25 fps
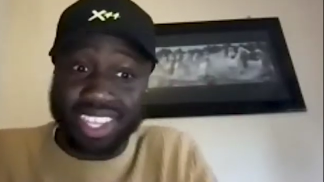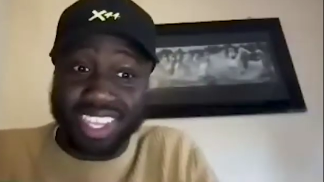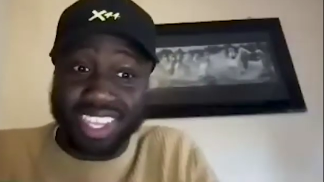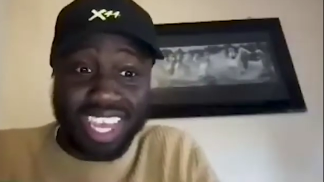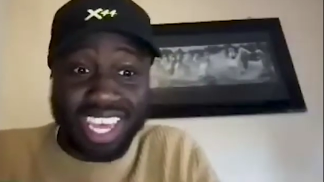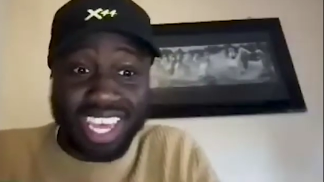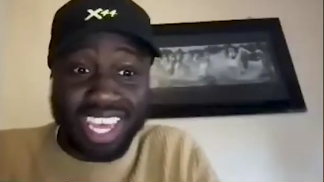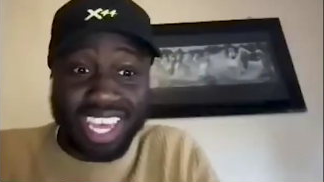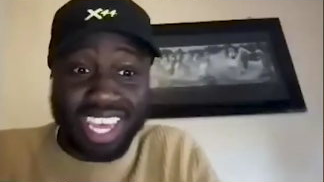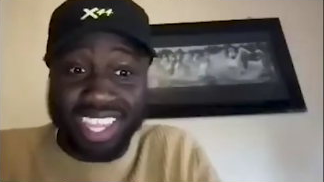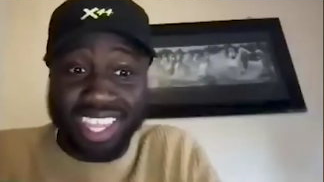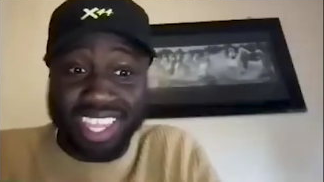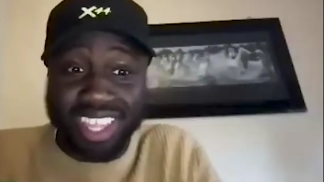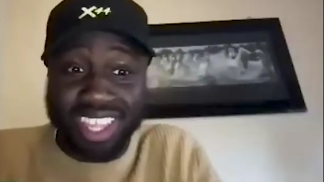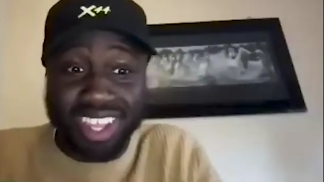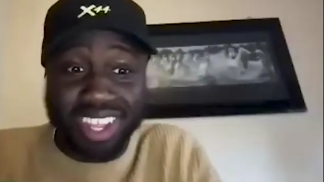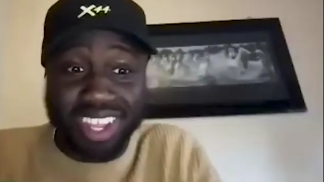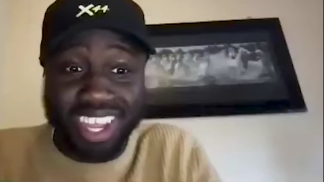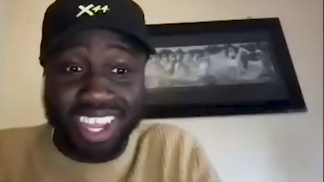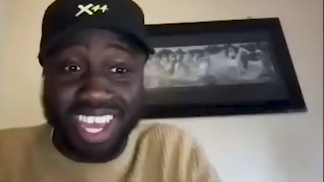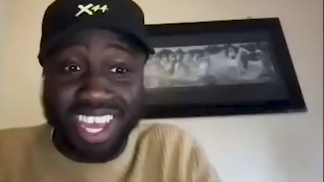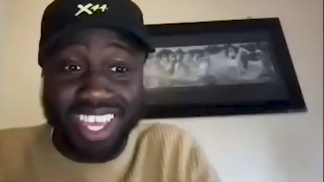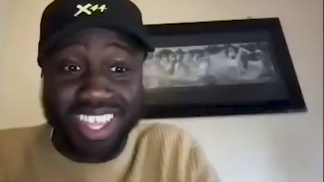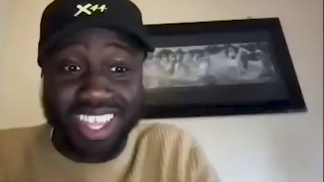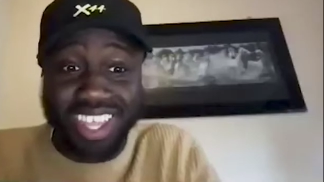it's
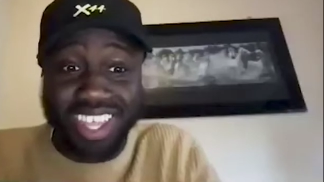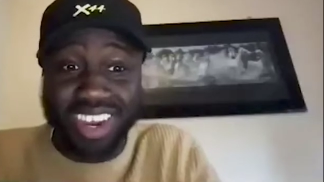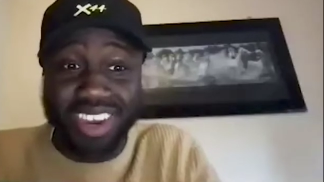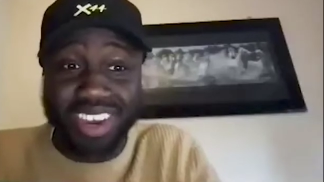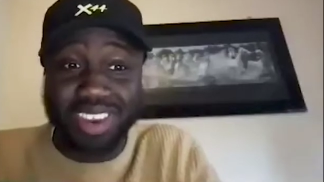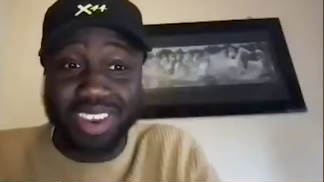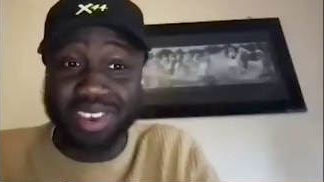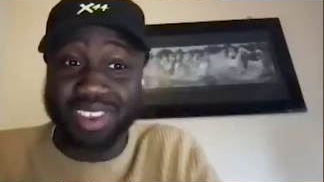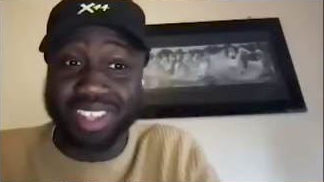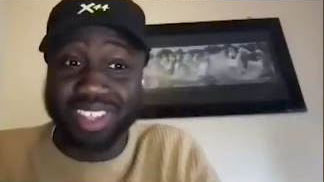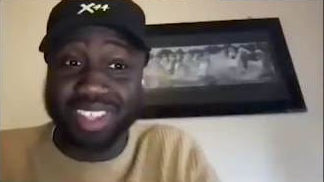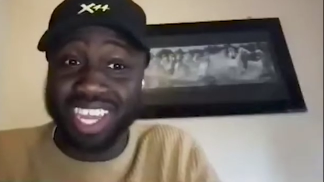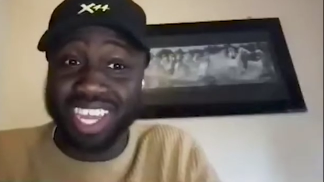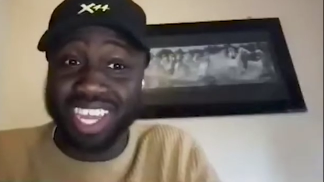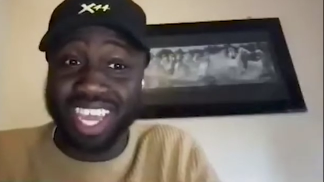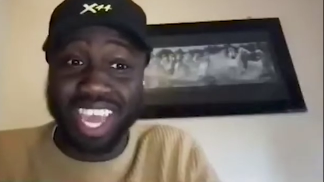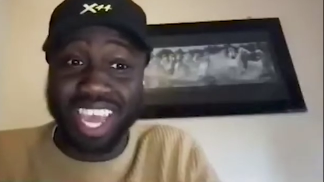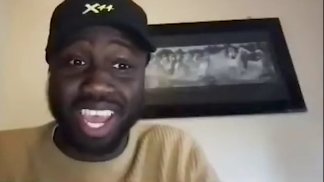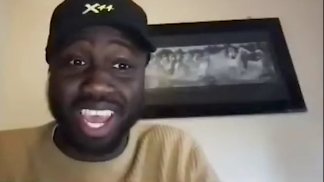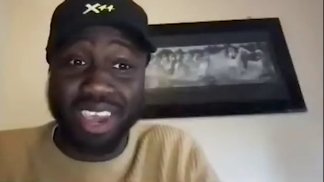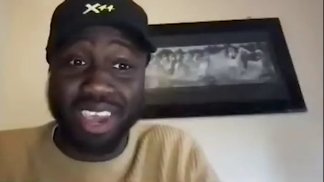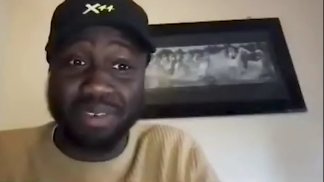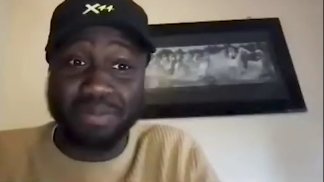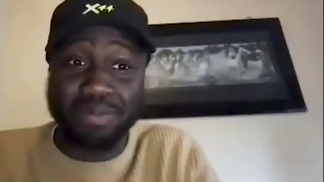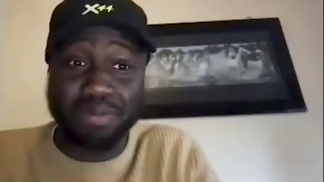a it's a losing
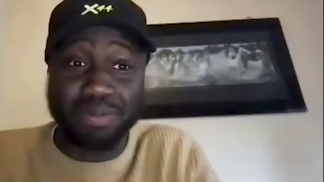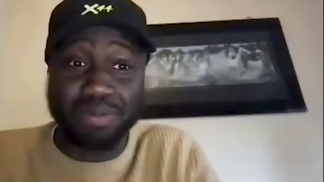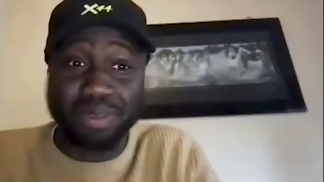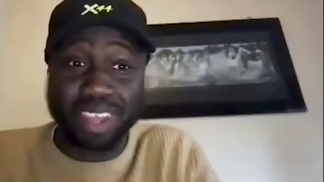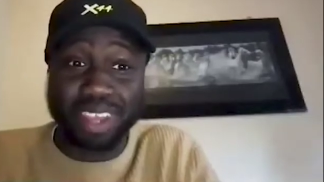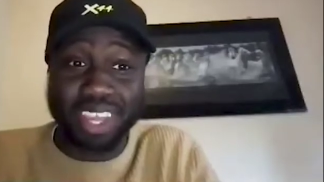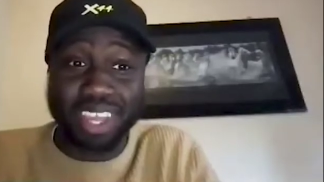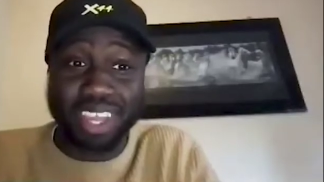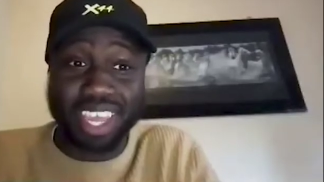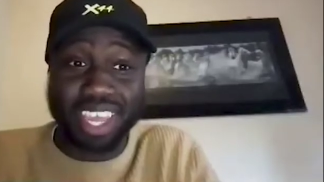game